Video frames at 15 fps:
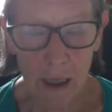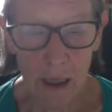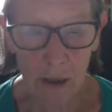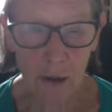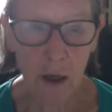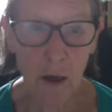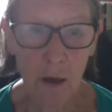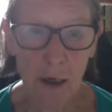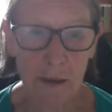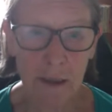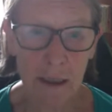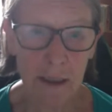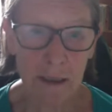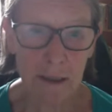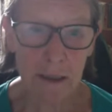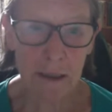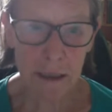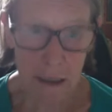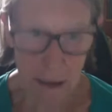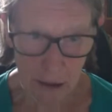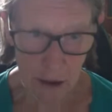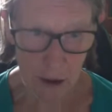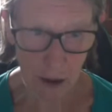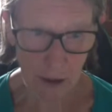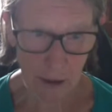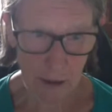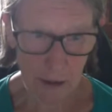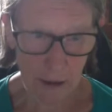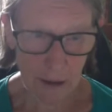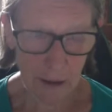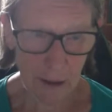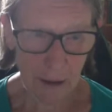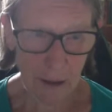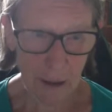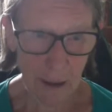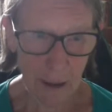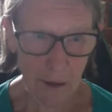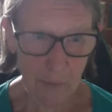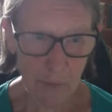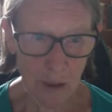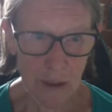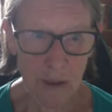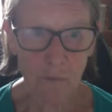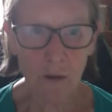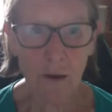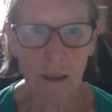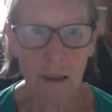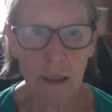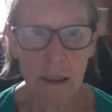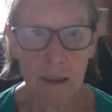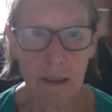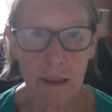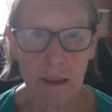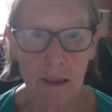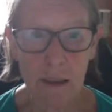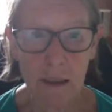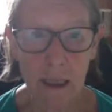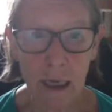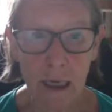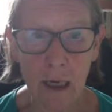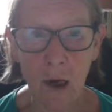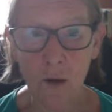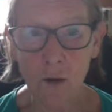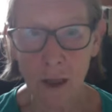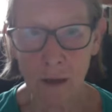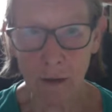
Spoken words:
You know, as a teacher, it's very easy to say, oh, they're